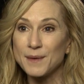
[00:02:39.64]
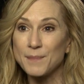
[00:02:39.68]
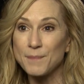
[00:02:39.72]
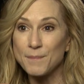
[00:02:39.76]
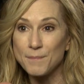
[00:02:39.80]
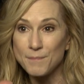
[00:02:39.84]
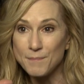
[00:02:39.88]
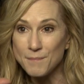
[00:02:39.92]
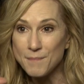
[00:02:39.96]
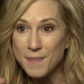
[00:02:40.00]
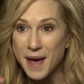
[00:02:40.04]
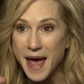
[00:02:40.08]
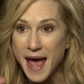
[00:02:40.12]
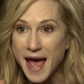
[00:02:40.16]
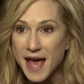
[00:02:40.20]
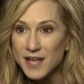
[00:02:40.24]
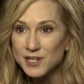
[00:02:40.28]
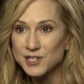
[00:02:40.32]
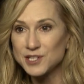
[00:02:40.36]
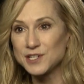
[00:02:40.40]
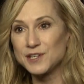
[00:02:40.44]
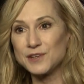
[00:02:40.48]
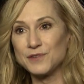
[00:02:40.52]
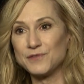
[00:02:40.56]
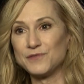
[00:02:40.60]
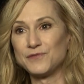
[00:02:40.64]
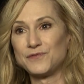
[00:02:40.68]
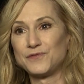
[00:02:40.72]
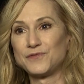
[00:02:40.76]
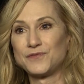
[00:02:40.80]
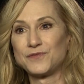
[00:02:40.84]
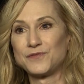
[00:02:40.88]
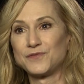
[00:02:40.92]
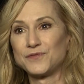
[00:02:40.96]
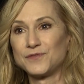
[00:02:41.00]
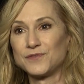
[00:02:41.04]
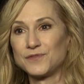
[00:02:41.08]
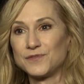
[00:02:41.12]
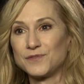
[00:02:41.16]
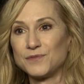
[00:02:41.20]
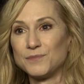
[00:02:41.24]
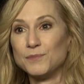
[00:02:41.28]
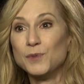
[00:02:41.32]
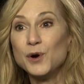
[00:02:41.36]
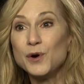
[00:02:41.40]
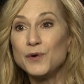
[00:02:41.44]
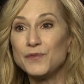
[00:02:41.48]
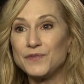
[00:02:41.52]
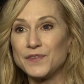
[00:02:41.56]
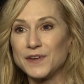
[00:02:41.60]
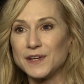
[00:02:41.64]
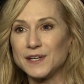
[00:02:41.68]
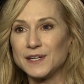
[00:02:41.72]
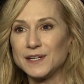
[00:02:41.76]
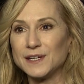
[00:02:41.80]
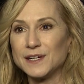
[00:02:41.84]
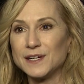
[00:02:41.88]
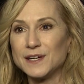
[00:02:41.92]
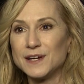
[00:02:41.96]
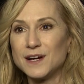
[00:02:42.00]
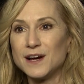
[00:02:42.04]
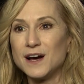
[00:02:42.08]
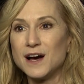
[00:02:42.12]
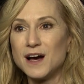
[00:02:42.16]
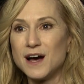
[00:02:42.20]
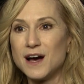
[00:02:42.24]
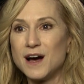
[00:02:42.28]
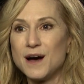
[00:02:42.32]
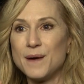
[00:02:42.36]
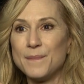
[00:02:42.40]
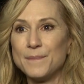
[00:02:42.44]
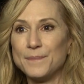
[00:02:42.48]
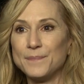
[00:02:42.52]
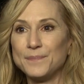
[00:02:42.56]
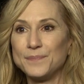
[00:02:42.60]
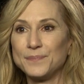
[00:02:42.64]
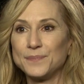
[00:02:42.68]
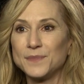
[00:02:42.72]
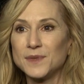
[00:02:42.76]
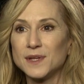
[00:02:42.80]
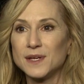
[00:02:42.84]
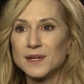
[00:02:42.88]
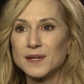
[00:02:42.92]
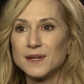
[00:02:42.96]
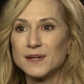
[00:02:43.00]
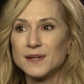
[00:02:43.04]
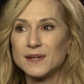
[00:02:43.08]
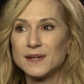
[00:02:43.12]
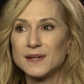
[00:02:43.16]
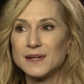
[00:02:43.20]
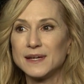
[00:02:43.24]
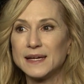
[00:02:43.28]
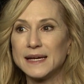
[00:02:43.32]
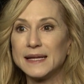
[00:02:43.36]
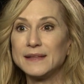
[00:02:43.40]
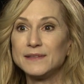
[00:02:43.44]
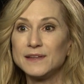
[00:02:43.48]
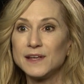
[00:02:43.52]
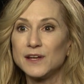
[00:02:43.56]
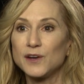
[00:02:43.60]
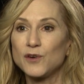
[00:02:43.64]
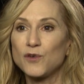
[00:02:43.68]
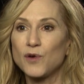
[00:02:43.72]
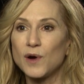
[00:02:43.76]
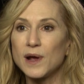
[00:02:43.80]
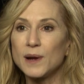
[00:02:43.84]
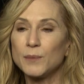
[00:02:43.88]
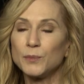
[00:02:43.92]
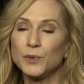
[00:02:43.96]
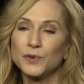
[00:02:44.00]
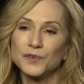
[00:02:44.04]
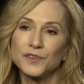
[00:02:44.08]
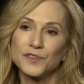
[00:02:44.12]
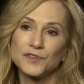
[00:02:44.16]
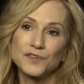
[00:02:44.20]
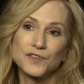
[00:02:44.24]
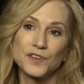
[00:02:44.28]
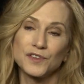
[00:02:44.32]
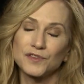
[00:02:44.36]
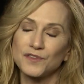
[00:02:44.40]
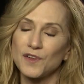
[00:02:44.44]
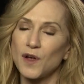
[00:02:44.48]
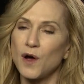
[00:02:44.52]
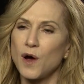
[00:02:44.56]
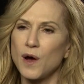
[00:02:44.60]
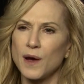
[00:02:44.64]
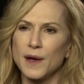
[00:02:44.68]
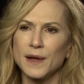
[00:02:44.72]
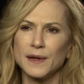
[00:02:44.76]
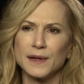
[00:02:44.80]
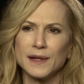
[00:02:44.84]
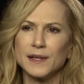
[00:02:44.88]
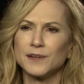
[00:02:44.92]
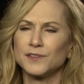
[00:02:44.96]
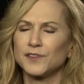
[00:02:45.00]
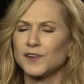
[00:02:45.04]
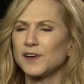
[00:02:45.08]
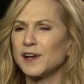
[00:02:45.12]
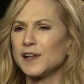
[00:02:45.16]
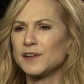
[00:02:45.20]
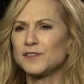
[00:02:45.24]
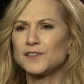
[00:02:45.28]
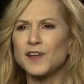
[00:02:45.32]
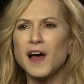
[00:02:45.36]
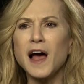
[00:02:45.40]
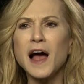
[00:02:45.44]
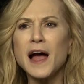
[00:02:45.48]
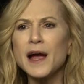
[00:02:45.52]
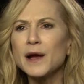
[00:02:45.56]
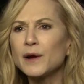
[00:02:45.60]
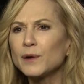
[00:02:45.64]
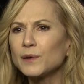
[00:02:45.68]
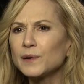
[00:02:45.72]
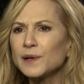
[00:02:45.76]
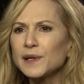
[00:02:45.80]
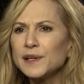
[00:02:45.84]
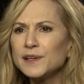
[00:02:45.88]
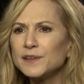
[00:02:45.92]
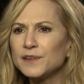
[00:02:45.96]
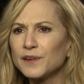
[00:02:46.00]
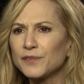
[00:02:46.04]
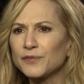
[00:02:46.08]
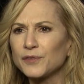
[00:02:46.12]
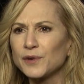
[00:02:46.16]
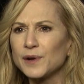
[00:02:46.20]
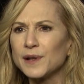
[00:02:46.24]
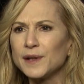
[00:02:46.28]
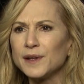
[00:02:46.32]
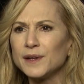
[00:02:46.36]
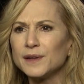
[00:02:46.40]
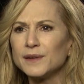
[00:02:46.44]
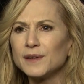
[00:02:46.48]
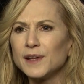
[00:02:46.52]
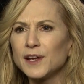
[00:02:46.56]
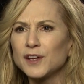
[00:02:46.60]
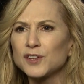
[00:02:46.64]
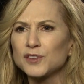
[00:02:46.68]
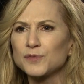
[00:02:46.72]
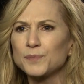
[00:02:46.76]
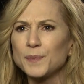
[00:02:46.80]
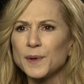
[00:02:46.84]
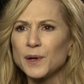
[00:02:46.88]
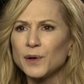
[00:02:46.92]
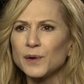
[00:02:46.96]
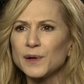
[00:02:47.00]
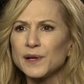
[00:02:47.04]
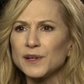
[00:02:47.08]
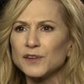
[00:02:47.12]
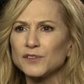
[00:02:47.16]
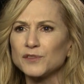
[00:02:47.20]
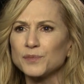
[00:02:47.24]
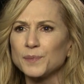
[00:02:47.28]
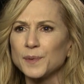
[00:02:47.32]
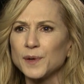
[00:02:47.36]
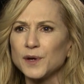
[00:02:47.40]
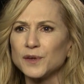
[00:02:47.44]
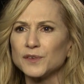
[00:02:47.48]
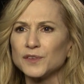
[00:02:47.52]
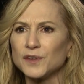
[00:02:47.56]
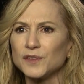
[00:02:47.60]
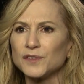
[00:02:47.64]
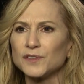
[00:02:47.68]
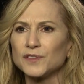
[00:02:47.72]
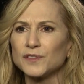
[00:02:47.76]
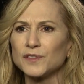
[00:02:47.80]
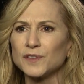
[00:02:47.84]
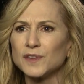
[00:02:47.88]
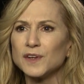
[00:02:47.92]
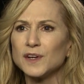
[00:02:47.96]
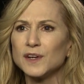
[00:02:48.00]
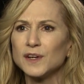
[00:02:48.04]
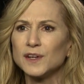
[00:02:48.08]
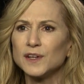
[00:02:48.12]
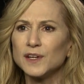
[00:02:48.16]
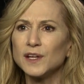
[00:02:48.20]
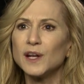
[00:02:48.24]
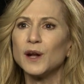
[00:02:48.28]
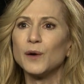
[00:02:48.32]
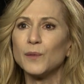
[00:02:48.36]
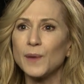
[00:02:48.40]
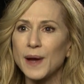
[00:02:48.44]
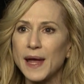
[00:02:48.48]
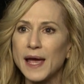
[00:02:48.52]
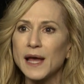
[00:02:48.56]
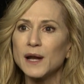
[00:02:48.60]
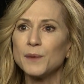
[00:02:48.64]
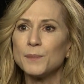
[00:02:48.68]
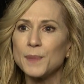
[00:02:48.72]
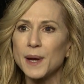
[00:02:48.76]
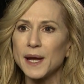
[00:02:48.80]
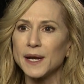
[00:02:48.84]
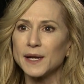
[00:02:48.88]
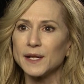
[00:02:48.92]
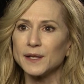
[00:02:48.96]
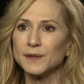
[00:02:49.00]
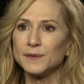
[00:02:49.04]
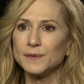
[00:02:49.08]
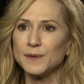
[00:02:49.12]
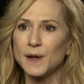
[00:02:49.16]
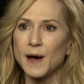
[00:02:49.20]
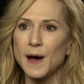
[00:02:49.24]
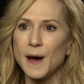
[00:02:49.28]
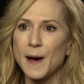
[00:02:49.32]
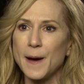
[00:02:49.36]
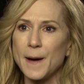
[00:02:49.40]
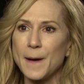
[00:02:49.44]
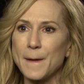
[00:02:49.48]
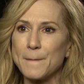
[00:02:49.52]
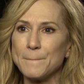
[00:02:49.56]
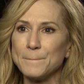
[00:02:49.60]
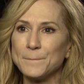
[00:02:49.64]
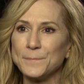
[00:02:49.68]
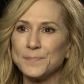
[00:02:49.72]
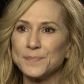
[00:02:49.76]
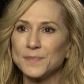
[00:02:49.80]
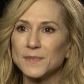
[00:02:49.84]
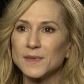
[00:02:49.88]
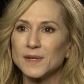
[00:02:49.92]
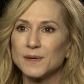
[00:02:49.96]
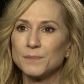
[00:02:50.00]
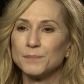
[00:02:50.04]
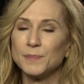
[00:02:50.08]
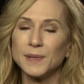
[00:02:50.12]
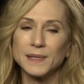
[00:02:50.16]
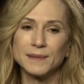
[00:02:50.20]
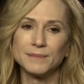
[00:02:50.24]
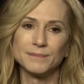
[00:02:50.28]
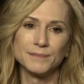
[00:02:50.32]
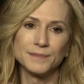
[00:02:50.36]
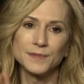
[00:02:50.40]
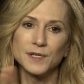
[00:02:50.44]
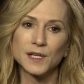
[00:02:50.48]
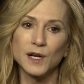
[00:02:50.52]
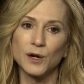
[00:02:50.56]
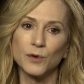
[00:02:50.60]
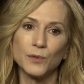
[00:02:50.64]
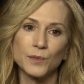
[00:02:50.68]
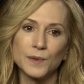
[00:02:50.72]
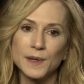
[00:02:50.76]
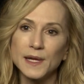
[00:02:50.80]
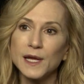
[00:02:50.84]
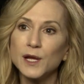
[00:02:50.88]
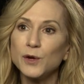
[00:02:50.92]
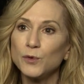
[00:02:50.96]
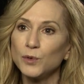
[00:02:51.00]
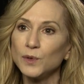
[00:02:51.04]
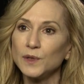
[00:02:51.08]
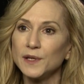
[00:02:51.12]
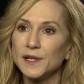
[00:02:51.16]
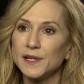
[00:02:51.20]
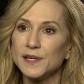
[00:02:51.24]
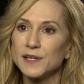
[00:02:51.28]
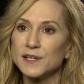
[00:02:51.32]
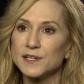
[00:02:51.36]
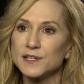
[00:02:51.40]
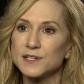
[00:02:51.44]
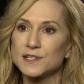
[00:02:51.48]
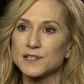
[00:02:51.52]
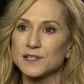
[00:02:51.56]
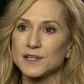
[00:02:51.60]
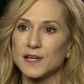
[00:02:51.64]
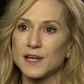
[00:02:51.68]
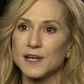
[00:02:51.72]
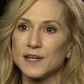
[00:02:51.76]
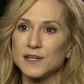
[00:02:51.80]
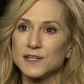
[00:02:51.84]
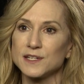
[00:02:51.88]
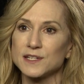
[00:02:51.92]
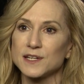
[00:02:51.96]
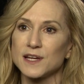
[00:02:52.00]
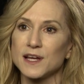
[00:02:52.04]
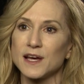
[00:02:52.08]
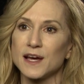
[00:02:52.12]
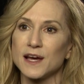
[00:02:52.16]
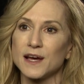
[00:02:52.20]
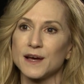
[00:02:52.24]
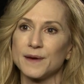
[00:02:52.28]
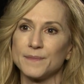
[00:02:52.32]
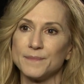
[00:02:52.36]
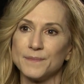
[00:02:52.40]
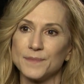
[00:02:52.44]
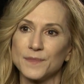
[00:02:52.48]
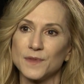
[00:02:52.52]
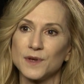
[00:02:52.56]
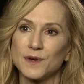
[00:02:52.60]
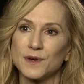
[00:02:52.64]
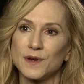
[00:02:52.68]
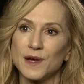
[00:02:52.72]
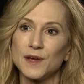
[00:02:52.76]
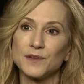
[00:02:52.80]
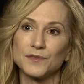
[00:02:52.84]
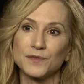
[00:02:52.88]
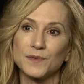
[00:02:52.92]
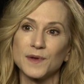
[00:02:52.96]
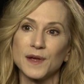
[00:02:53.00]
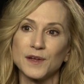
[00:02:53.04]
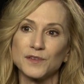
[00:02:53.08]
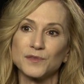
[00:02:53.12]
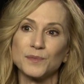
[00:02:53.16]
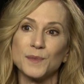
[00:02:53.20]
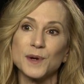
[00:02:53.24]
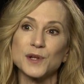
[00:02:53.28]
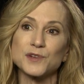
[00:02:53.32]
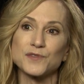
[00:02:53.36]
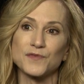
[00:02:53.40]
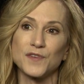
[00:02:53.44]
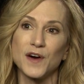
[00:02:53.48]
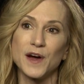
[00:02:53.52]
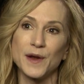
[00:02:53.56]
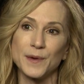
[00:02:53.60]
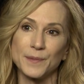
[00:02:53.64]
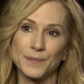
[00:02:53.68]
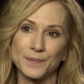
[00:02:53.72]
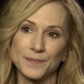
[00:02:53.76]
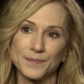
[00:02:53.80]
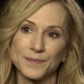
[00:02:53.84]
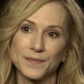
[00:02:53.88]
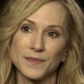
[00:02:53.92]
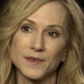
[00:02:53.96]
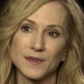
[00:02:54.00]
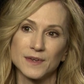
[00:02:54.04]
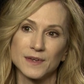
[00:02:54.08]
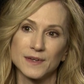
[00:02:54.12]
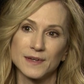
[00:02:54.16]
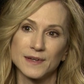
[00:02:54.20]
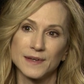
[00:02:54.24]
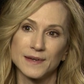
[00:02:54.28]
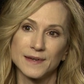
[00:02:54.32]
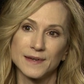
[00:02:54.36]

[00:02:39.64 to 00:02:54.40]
massive movie. Um, and The Incredibles just is an entirely different yeah, experience yeah. because it's you know animated, um, but you know equally as as uh, as, as much fun. Yeah.